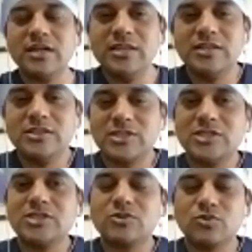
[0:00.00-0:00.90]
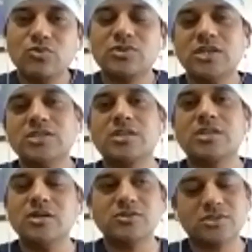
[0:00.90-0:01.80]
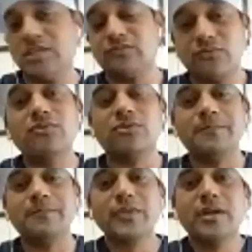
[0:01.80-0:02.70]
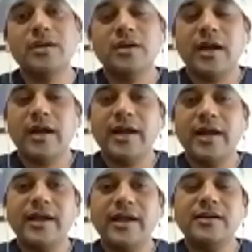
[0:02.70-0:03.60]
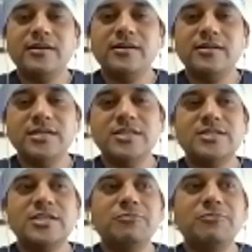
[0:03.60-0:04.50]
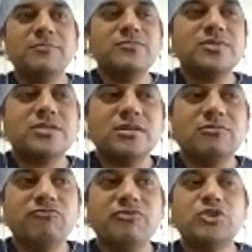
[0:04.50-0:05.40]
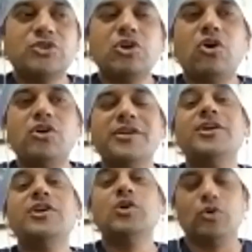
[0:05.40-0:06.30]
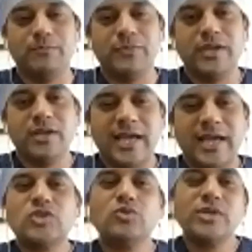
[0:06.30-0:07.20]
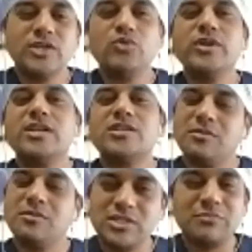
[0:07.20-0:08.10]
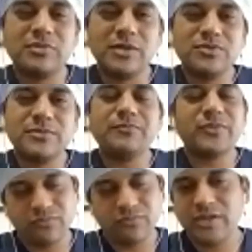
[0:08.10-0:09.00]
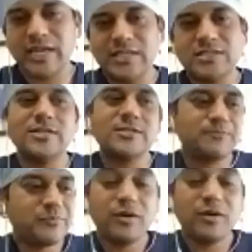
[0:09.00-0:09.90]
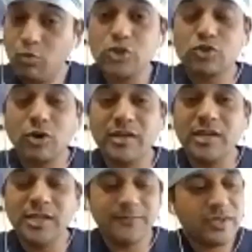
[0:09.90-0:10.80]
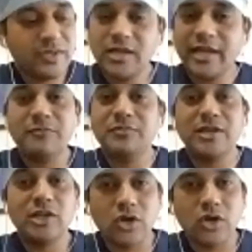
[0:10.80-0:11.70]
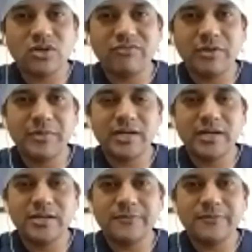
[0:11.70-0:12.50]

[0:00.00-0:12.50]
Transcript: in stage 2, stage 3, or stage 4. And these symptoms we should not ignore. As soon as you get some symptoms for the cancers, most commonly can be a loss of appetite,